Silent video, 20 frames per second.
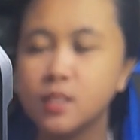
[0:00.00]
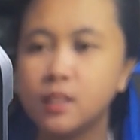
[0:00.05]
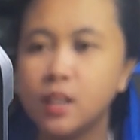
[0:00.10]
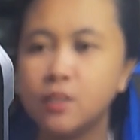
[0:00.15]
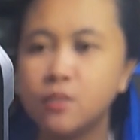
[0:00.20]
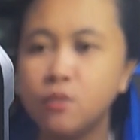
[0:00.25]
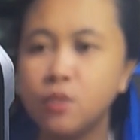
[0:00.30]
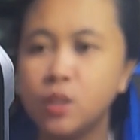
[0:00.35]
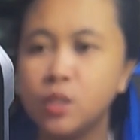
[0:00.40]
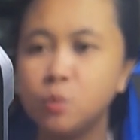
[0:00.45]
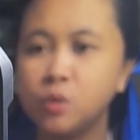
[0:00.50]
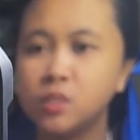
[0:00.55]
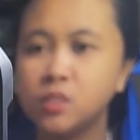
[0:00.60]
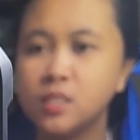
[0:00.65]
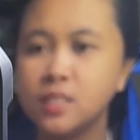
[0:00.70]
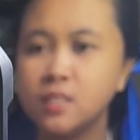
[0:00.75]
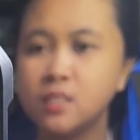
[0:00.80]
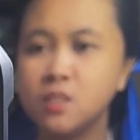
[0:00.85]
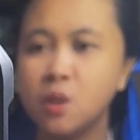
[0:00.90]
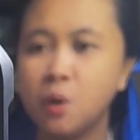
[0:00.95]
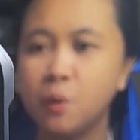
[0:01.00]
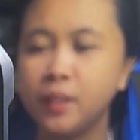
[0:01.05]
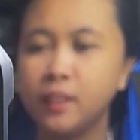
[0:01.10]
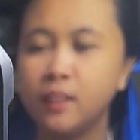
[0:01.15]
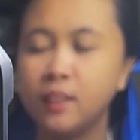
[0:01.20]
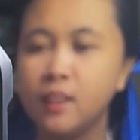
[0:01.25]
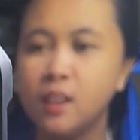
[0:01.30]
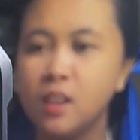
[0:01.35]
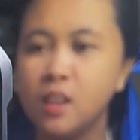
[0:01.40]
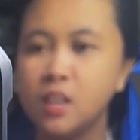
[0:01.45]
Clarivan was
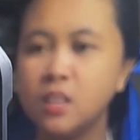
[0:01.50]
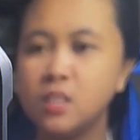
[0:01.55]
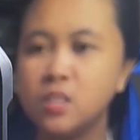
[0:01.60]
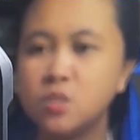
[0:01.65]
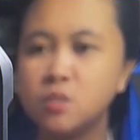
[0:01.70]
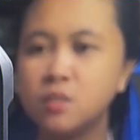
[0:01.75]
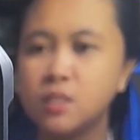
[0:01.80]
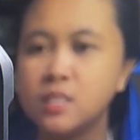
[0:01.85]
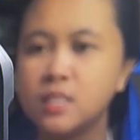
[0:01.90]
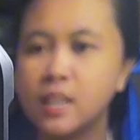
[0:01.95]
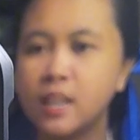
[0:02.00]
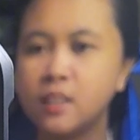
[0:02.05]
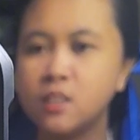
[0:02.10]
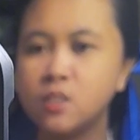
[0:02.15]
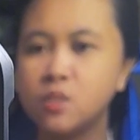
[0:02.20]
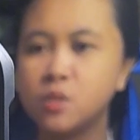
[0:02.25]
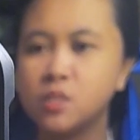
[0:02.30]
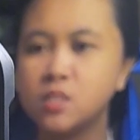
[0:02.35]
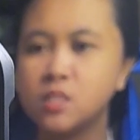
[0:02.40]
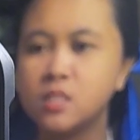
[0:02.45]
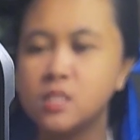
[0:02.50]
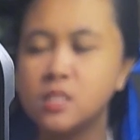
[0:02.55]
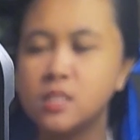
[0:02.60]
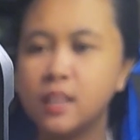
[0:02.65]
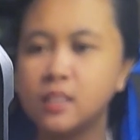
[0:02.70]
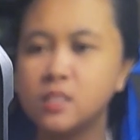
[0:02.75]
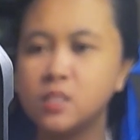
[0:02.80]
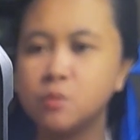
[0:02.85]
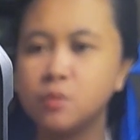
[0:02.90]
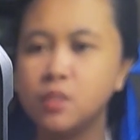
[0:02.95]
easygoing. He shook his head and crossed his
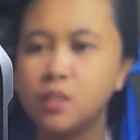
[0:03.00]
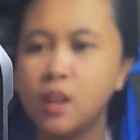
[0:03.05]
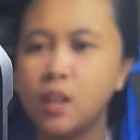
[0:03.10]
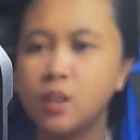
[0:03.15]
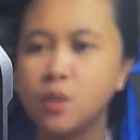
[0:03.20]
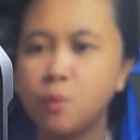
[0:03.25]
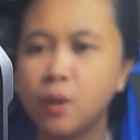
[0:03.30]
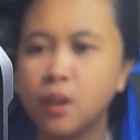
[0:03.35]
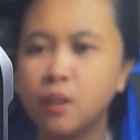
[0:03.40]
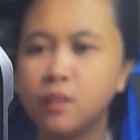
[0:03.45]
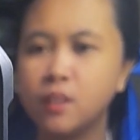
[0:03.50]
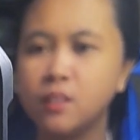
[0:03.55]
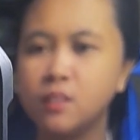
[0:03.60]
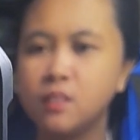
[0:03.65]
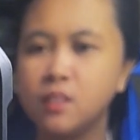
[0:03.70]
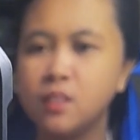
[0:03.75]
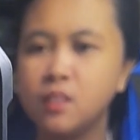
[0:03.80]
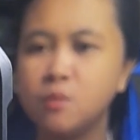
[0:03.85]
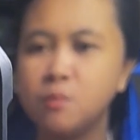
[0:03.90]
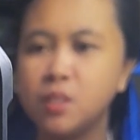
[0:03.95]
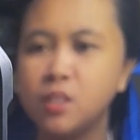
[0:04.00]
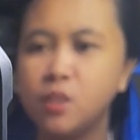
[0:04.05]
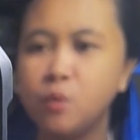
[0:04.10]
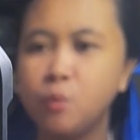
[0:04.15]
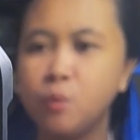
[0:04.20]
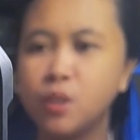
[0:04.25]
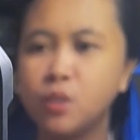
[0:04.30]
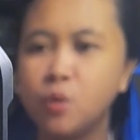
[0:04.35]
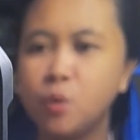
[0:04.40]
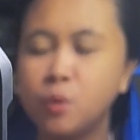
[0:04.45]
legs when anywhere and in the
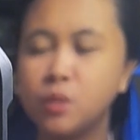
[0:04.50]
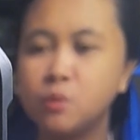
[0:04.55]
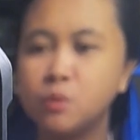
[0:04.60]
middle where no one